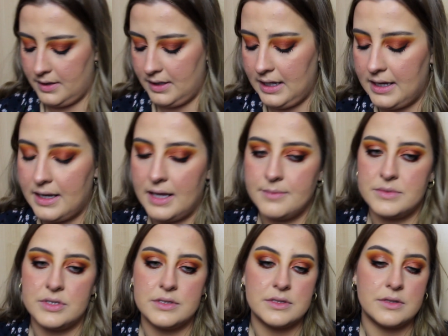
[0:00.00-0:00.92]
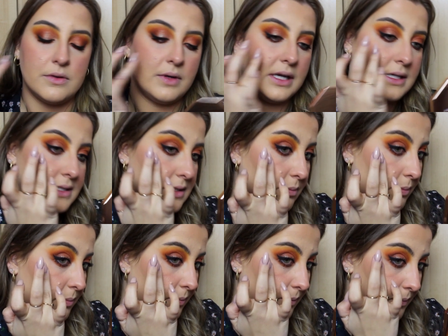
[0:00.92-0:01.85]
and I'm just going to
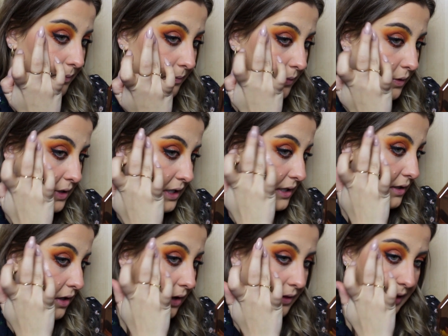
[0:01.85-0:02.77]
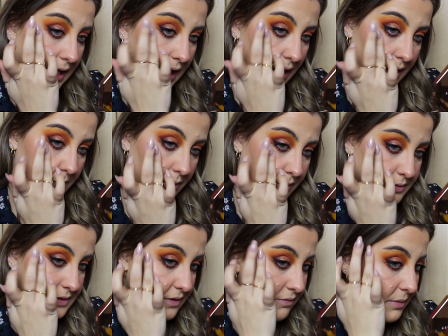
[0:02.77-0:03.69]
put it on the high
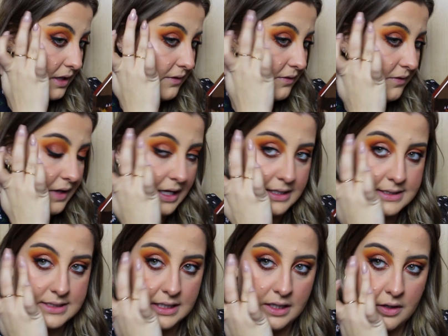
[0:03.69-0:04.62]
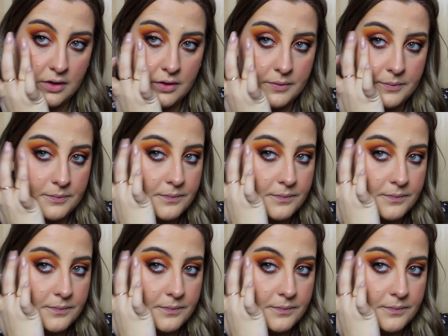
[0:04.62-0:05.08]
bones of my face here.